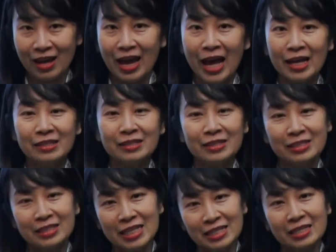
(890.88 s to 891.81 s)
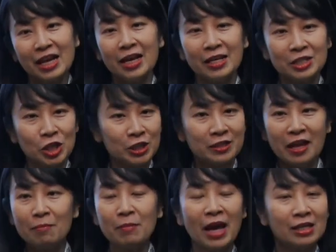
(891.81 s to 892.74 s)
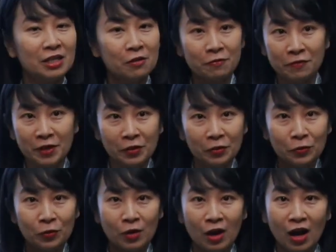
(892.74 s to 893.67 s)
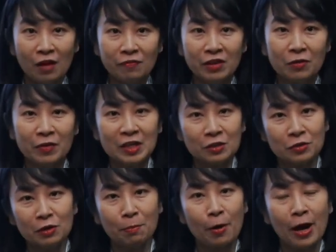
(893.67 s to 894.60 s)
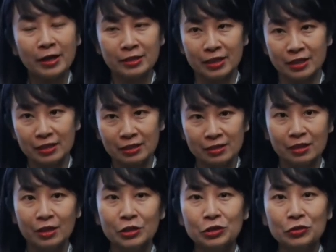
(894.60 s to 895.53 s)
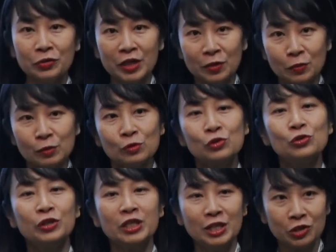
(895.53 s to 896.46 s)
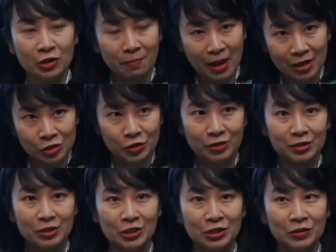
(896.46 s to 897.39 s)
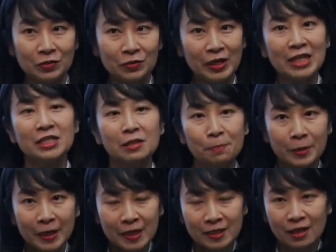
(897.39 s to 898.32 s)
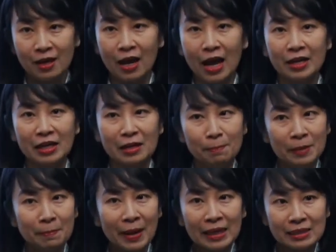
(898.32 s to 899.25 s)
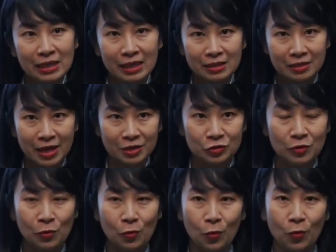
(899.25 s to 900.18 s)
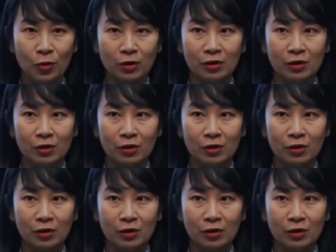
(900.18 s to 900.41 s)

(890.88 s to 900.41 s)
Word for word: And this case is just named as a few of the reasonable practice to use judicial measure to interpret and implement international law.